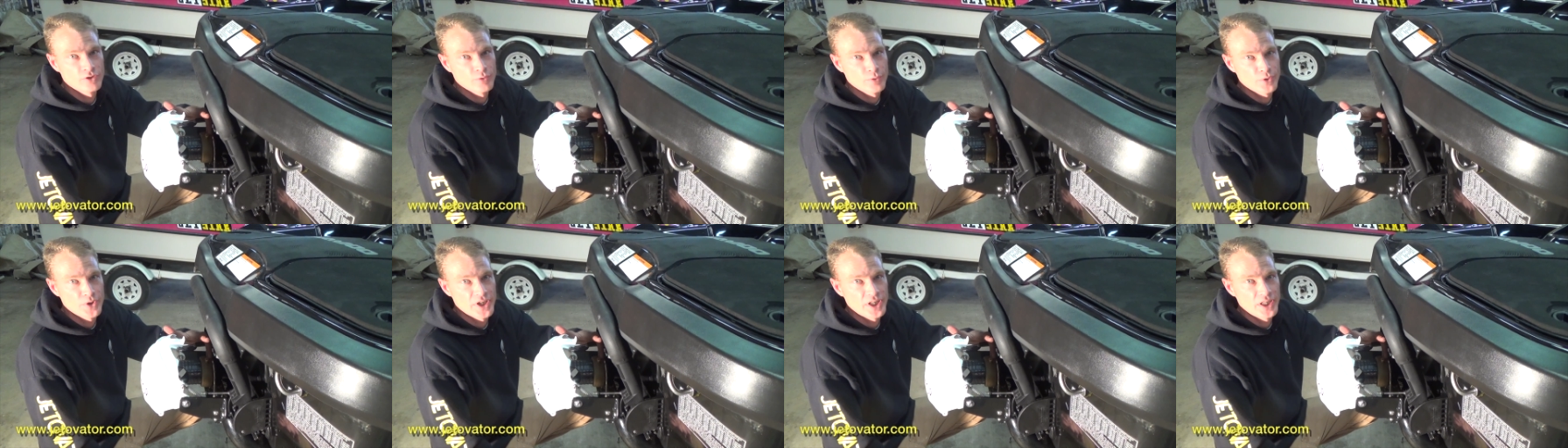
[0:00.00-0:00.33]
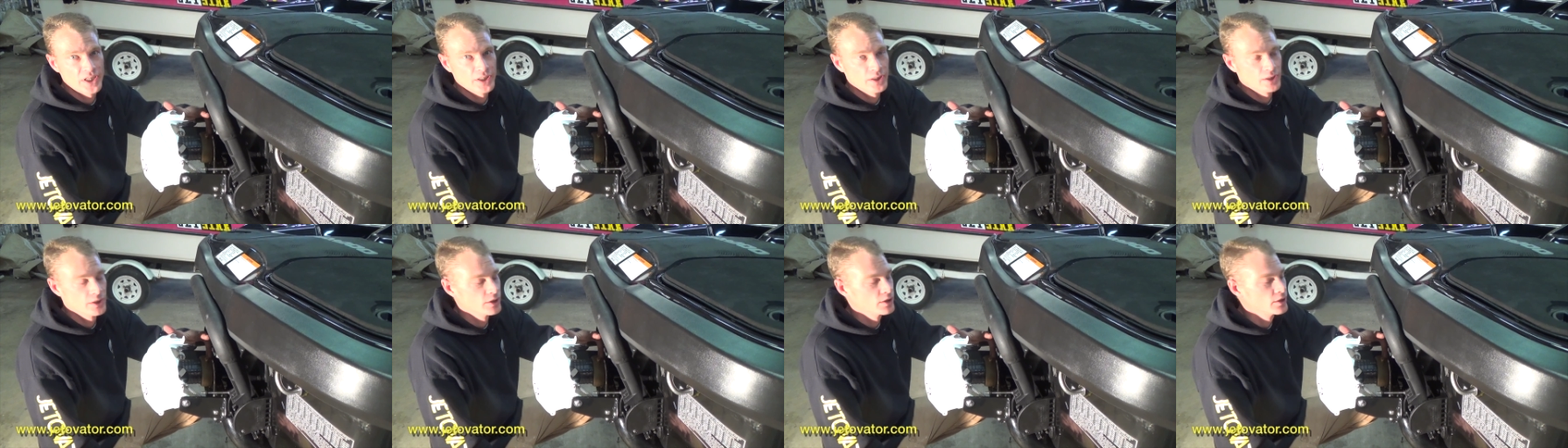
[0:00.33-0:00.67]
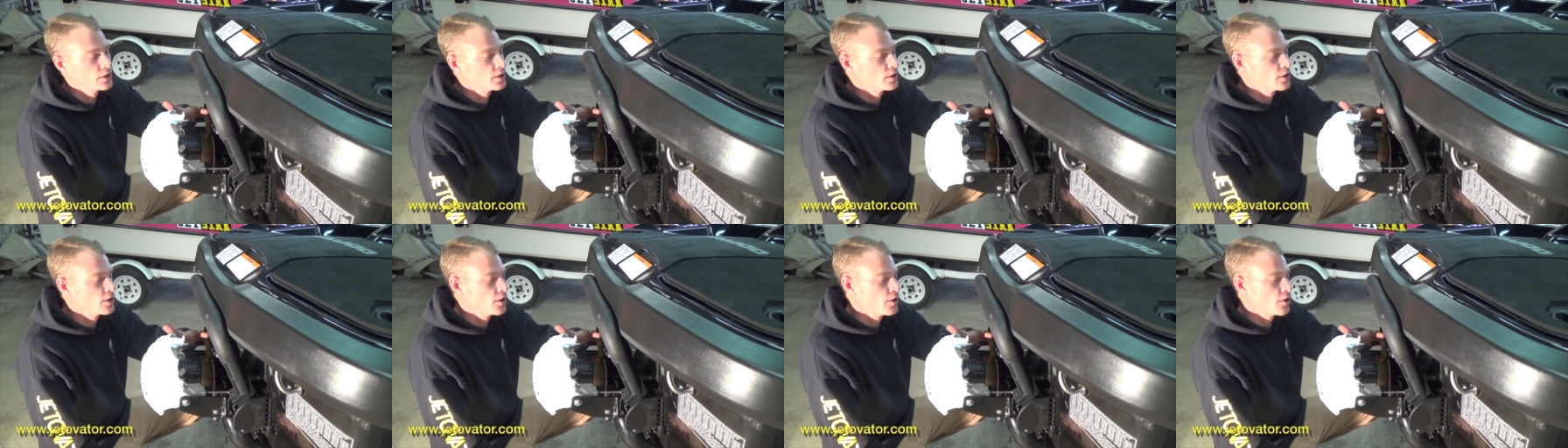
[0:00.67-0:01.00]

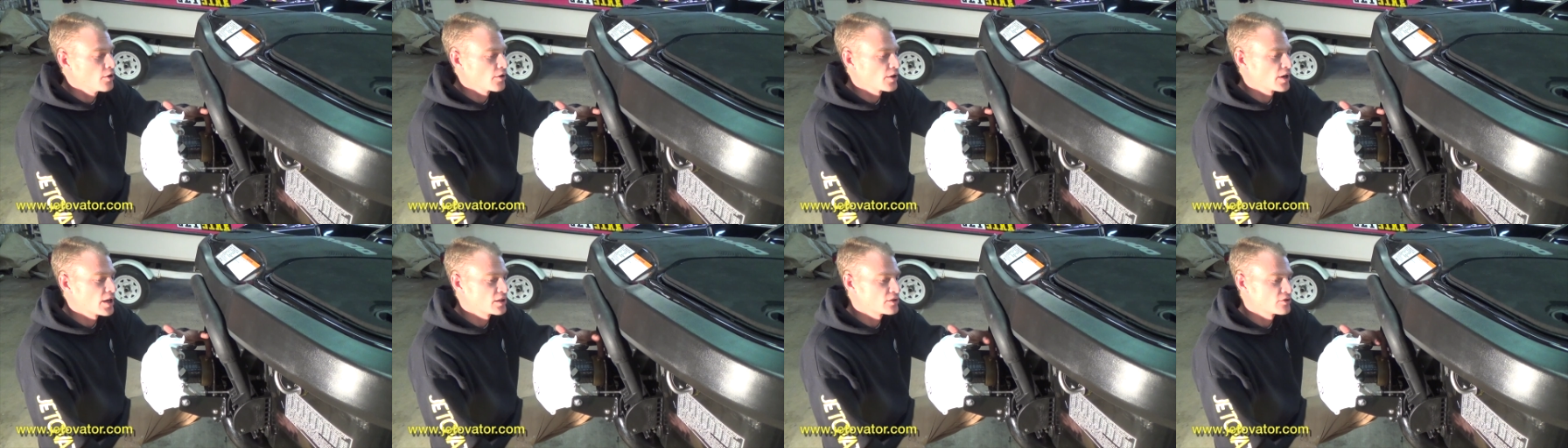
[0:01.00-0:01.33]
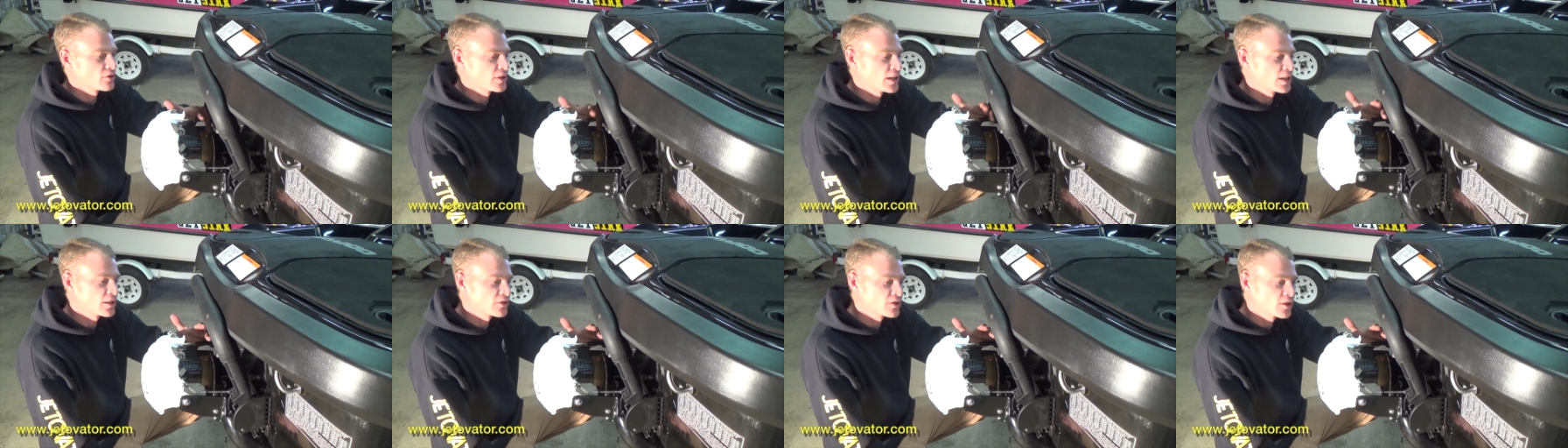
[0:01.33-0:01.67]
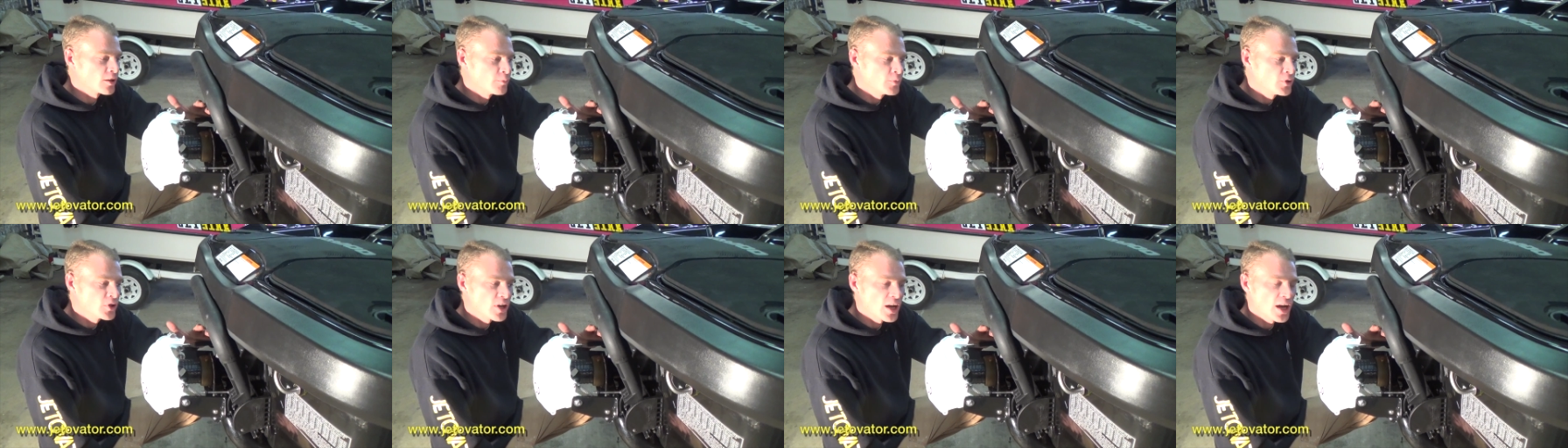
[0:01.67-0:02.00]
Okay, so that's
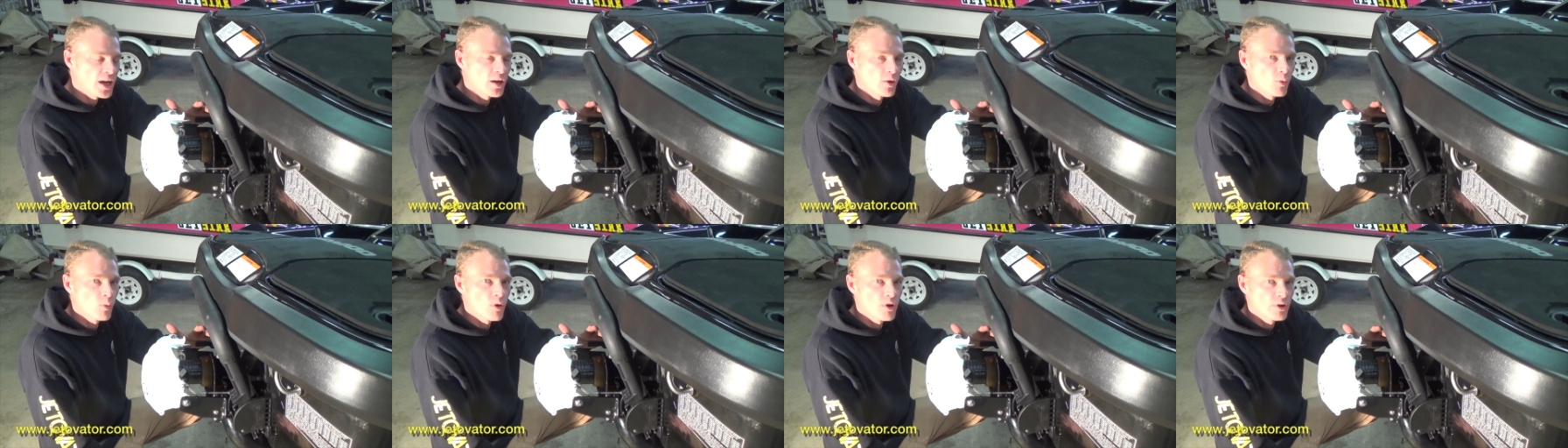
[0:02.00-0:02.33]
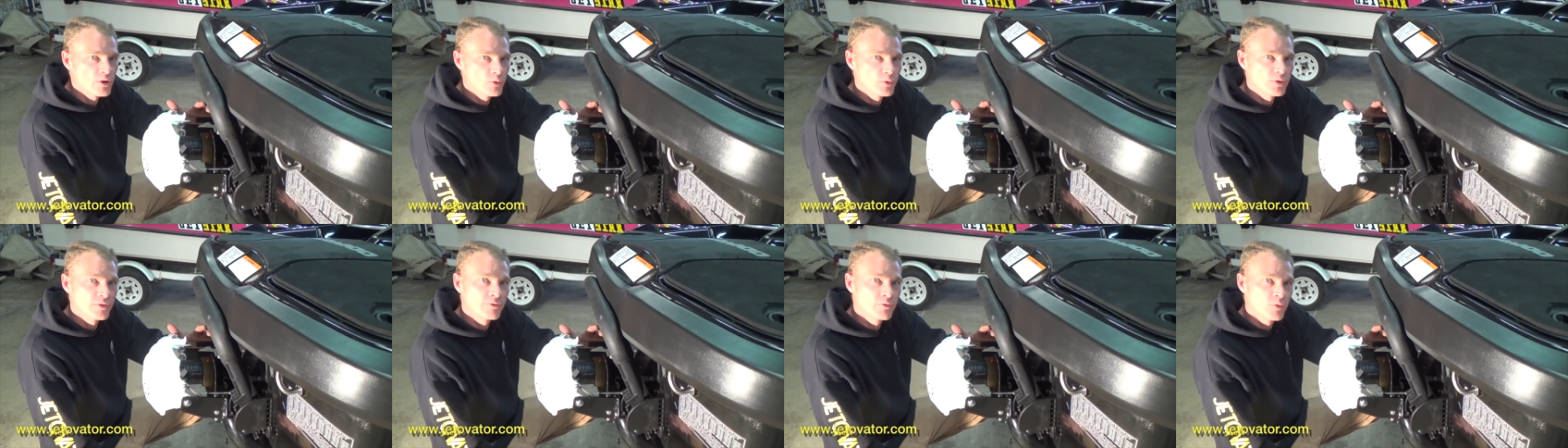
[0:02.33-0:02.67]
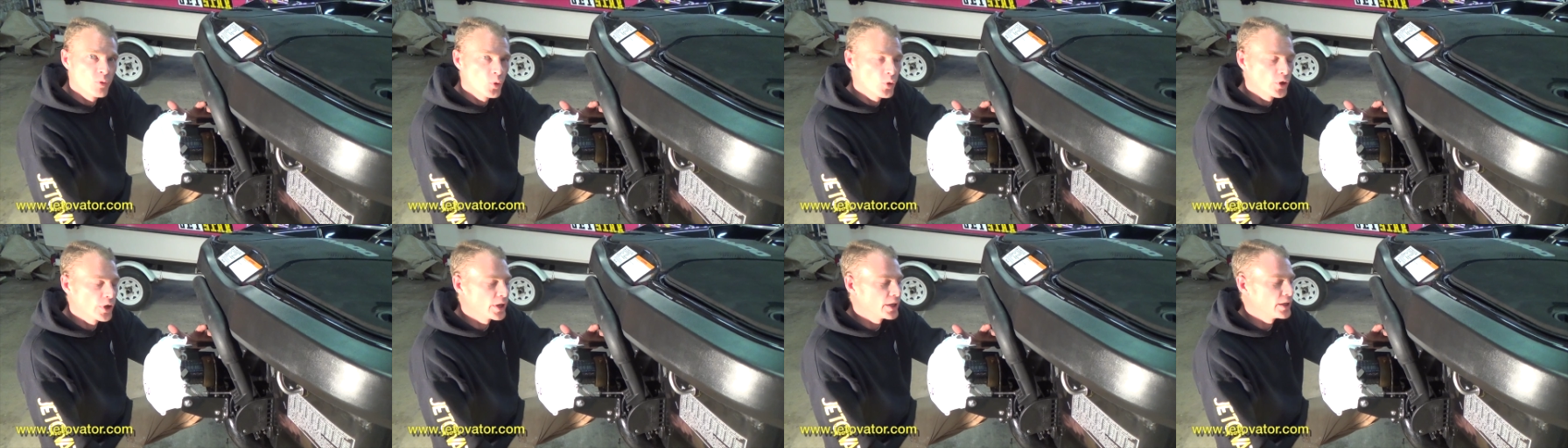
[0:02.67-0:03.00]
something you kind of want to
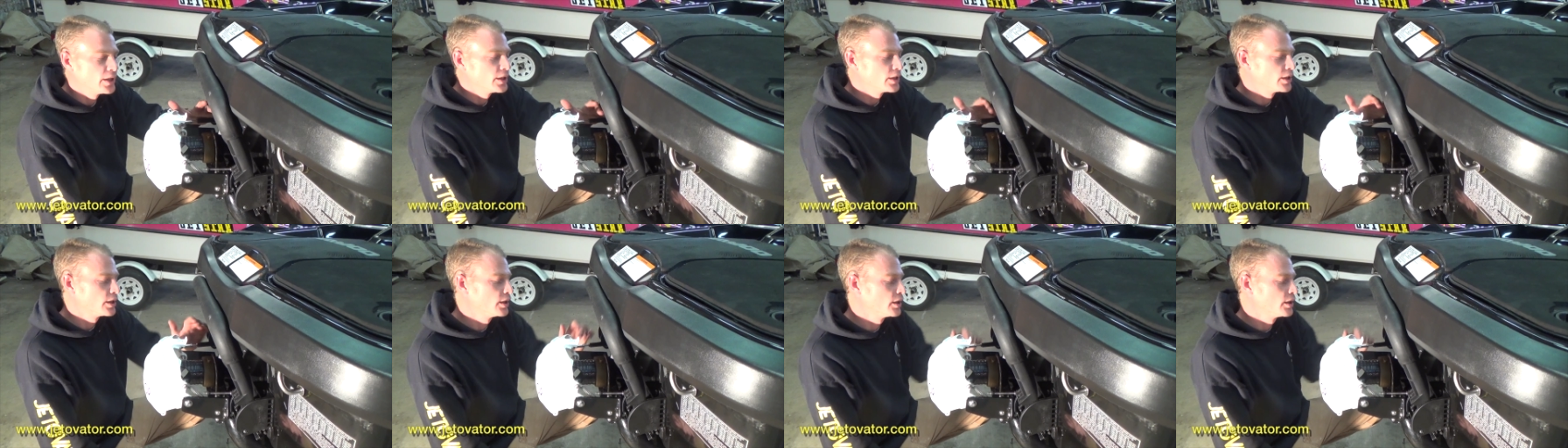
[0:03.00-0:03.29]
avoid.